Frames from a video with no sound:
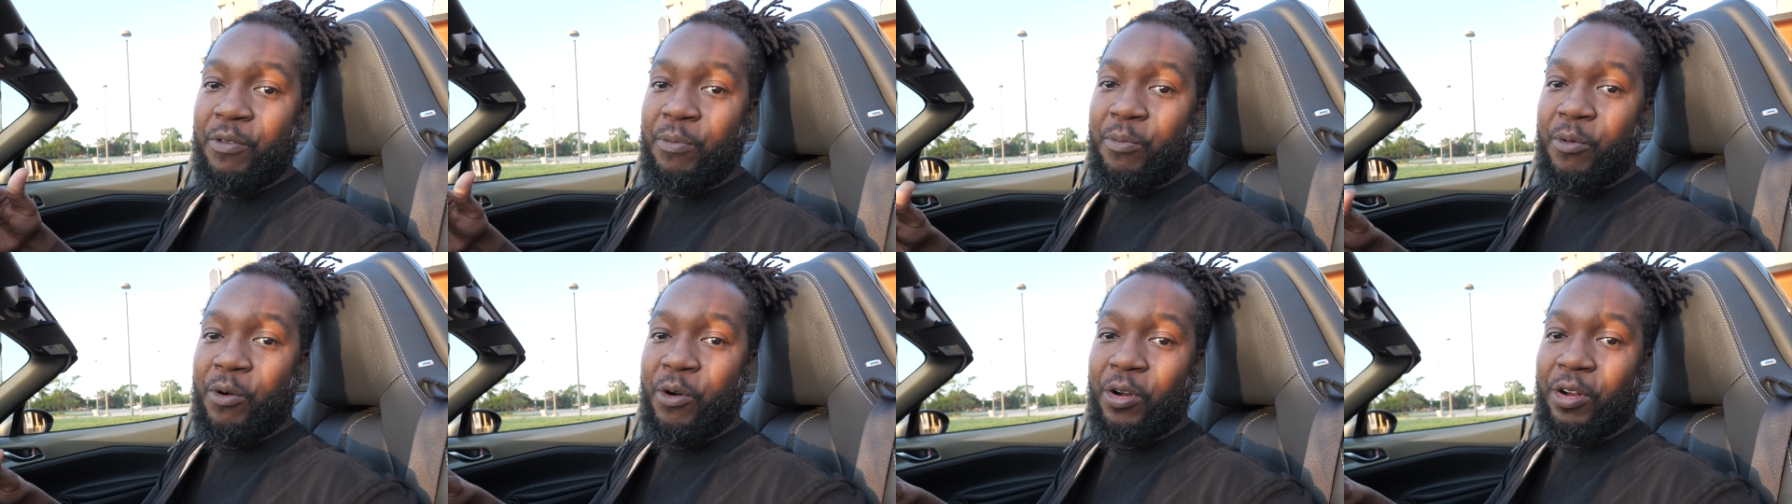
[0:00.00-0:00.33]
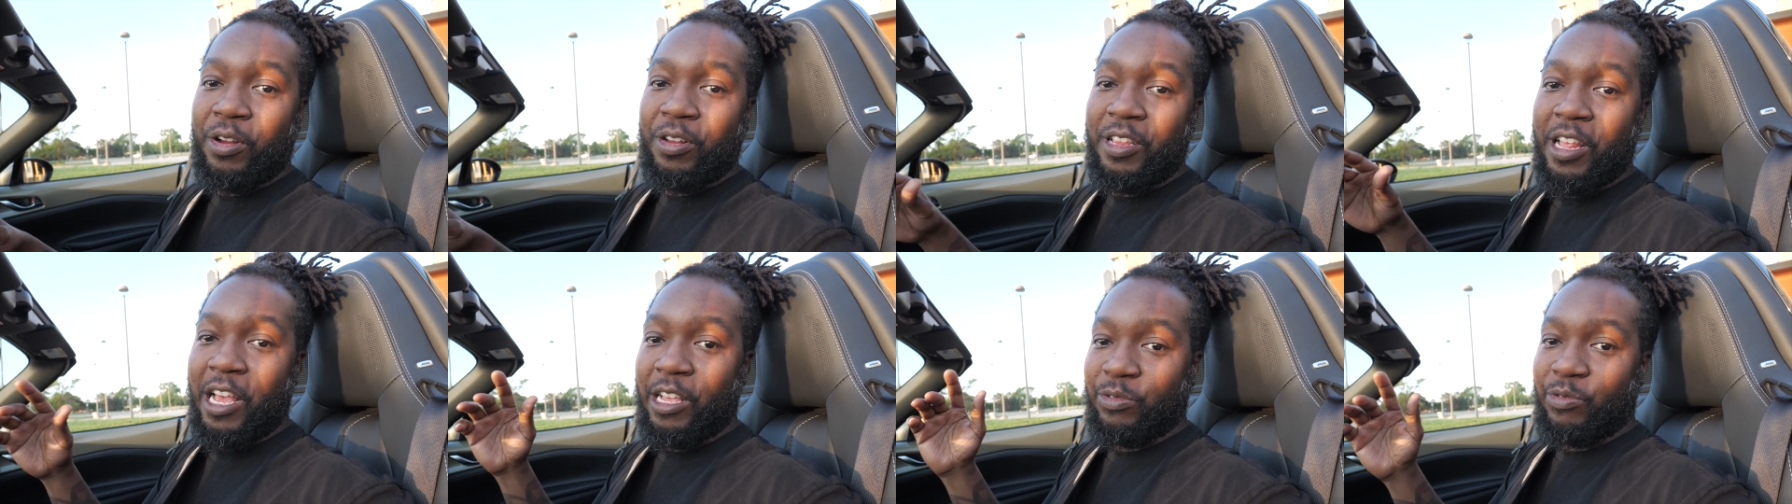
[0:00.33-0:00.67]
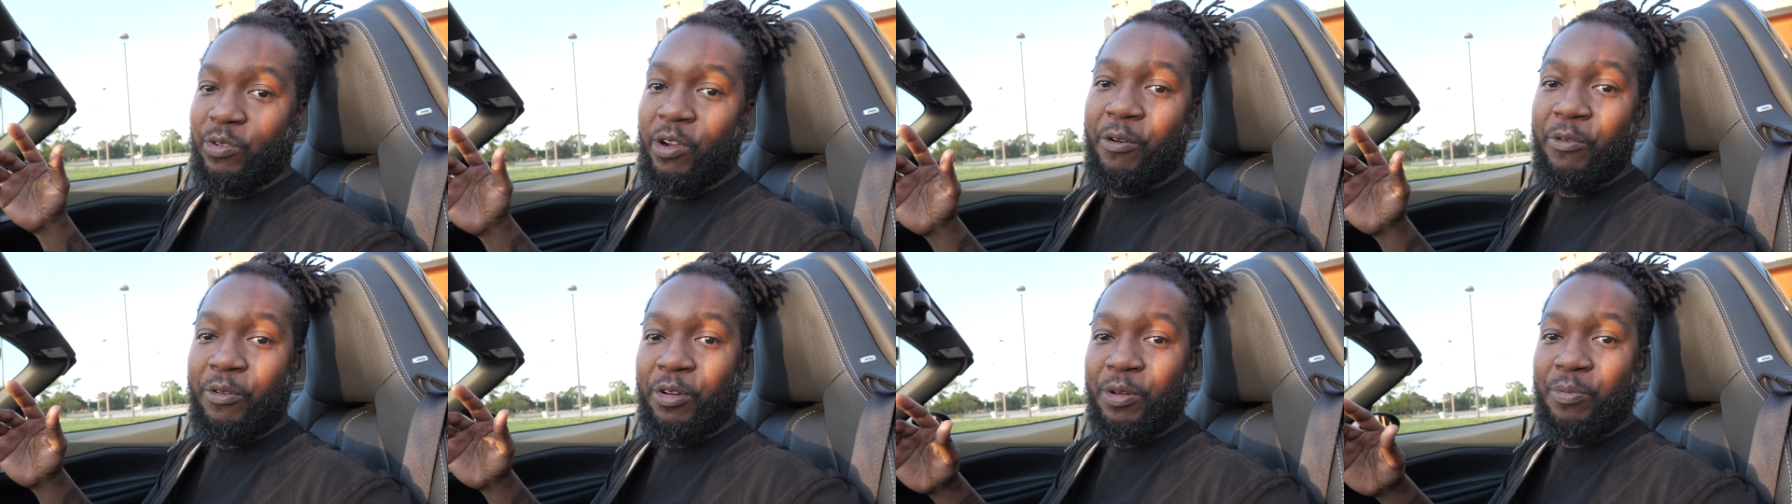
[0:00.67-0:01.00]
more. That's where
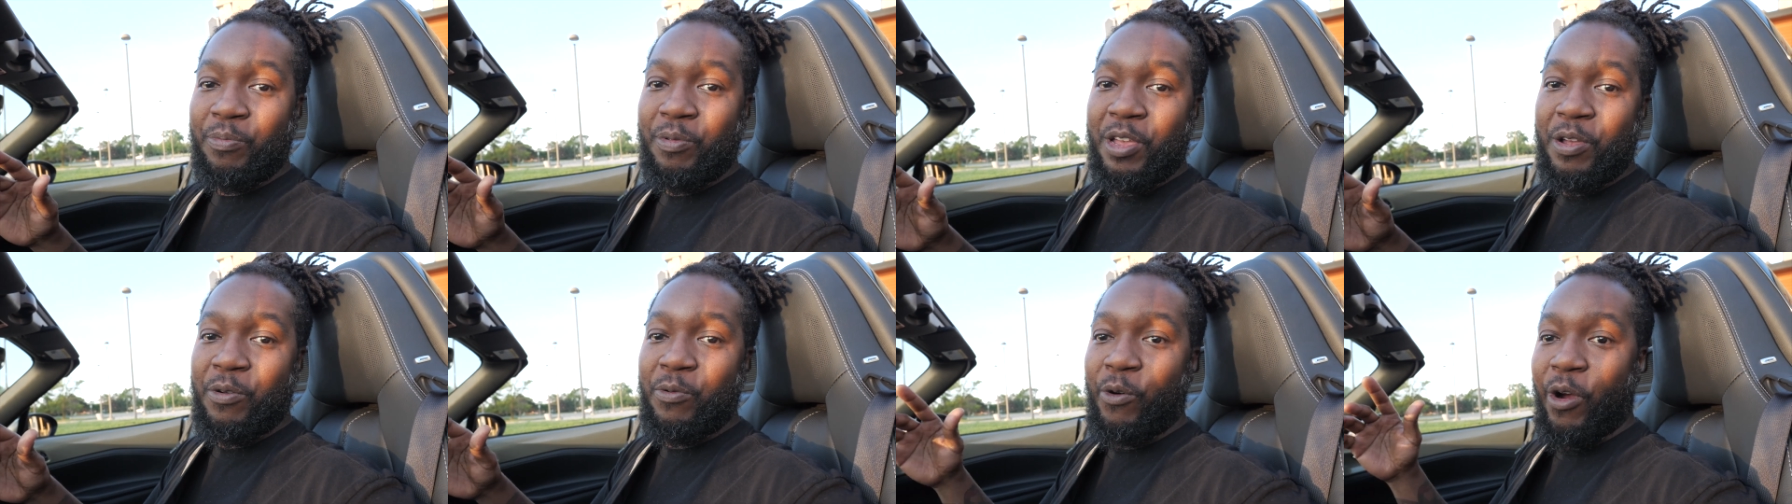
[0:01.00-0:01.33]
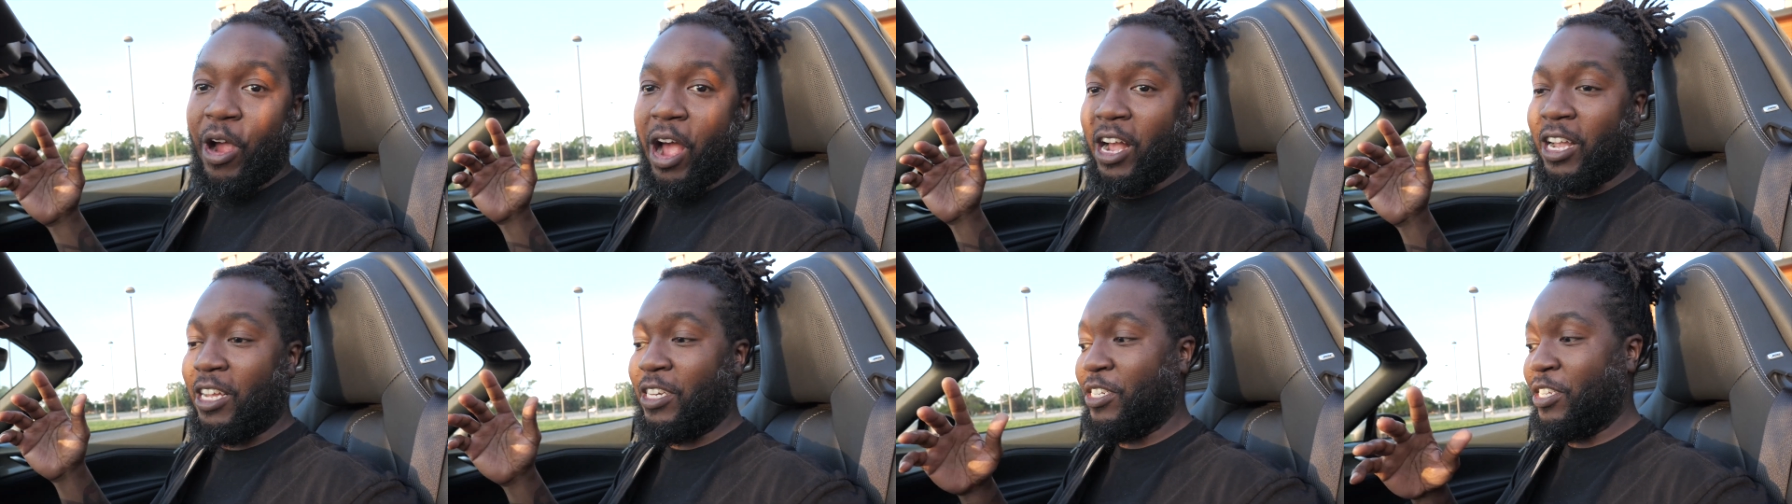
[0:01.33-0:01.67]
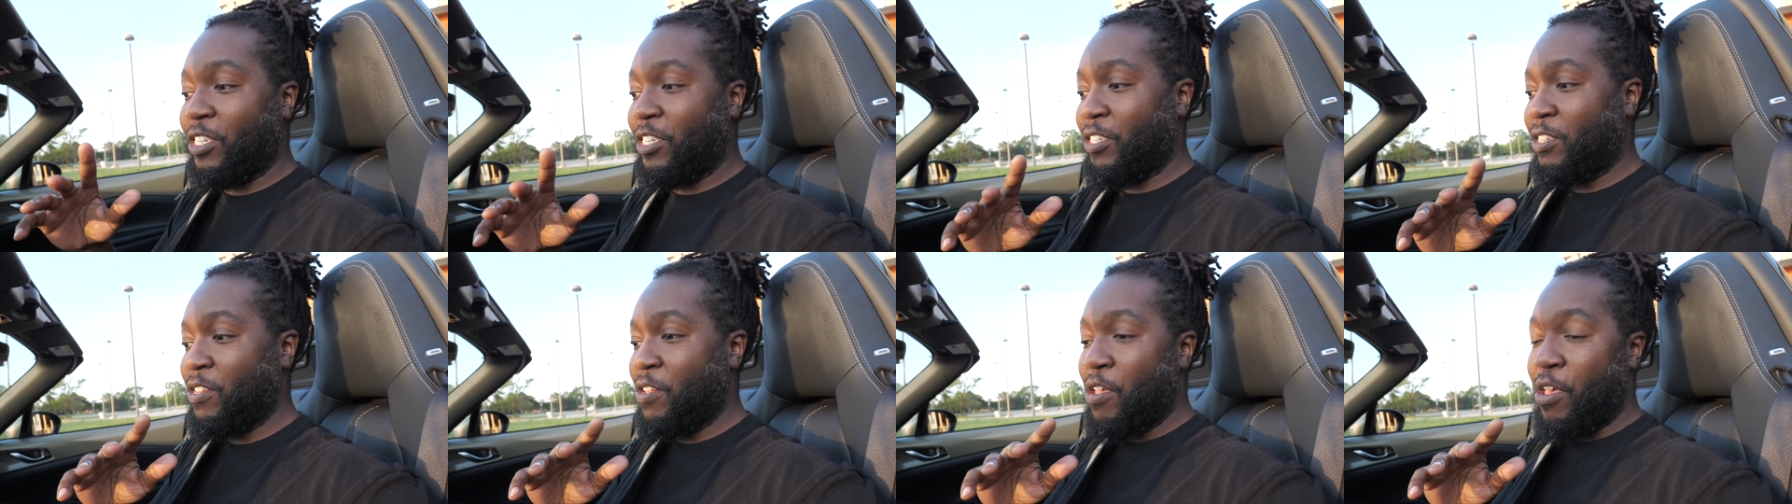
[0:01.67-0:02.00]
I want to be, where I can
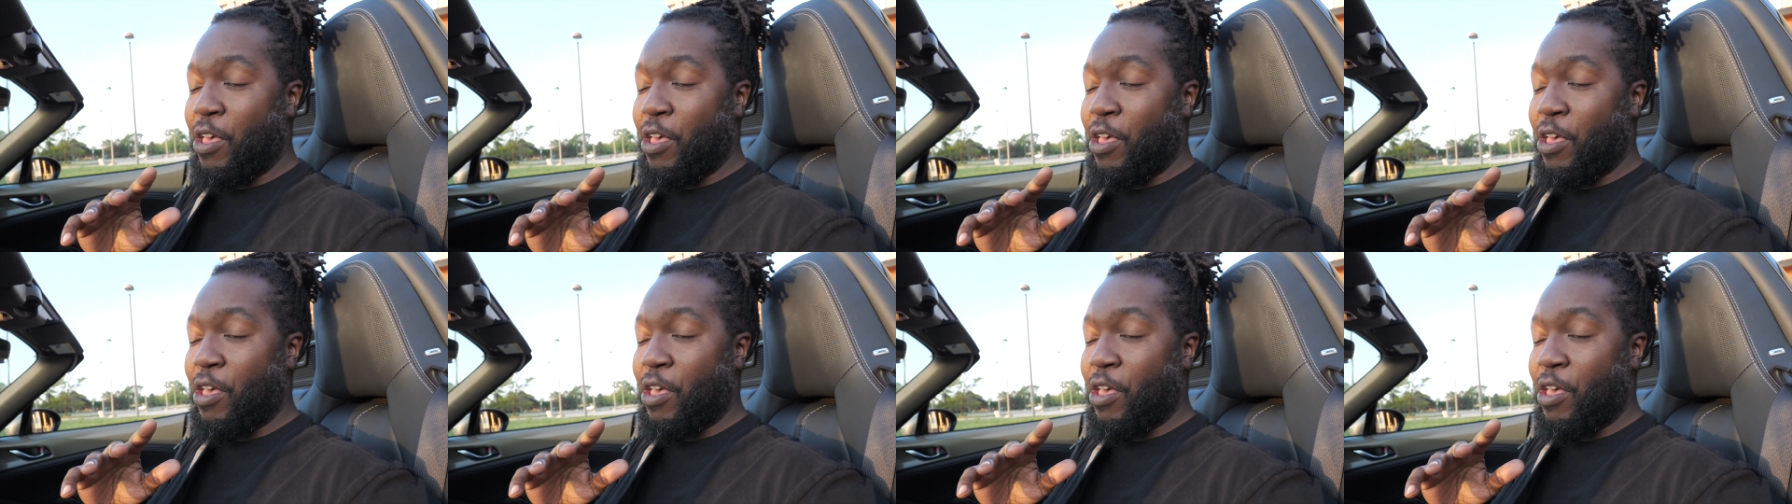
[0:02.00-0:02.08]
just